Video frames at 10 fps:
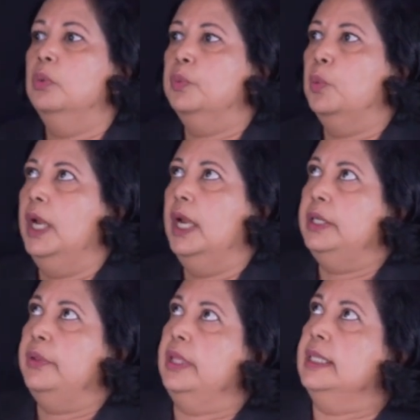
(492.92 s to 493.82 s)
Where
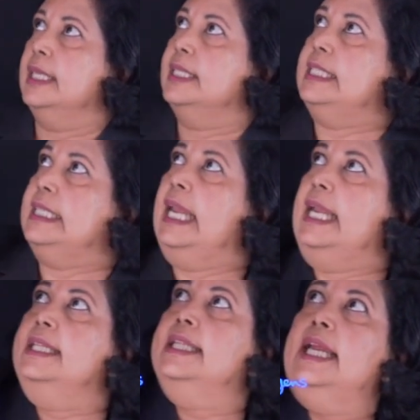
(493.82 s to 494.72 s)
do you think
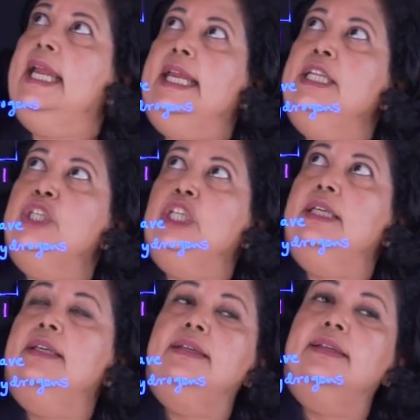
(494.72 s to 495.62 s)
that H
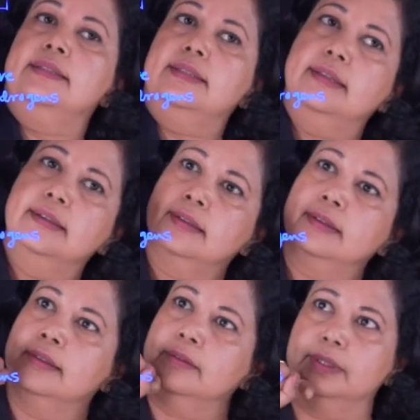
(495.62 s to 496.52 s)
is?
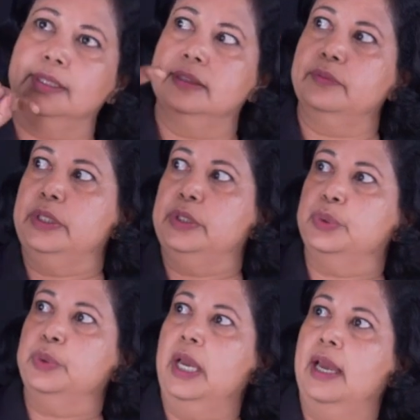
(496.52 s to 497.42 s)
Well, we
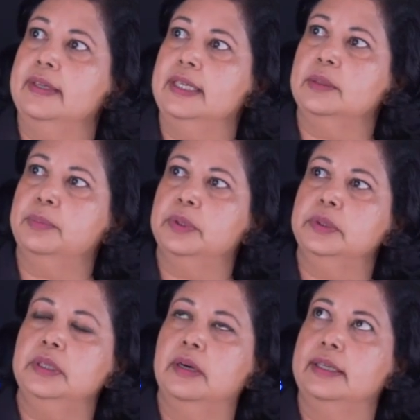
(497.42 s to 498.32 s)
do have another
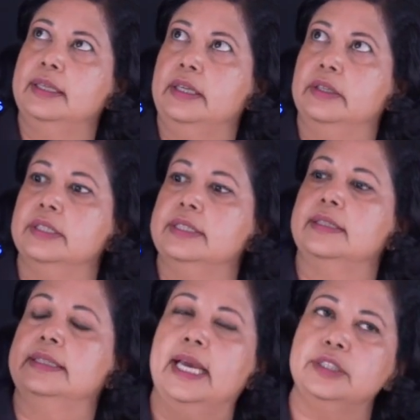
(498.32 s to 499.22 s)
proton here, so
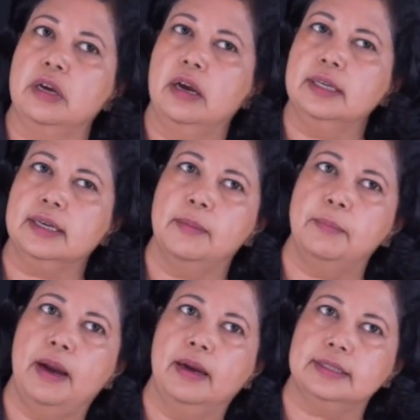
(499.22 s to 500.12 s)
that's on a
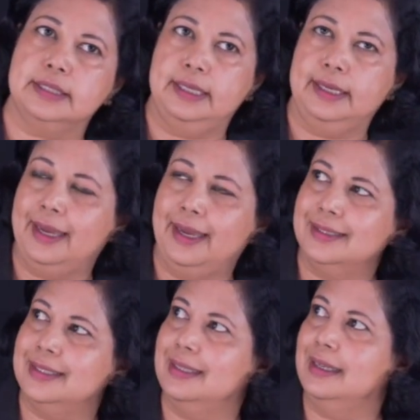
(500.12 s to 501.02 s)
carboxylic
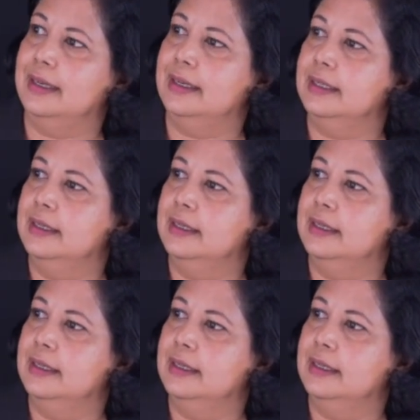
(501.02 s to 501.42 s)
acid.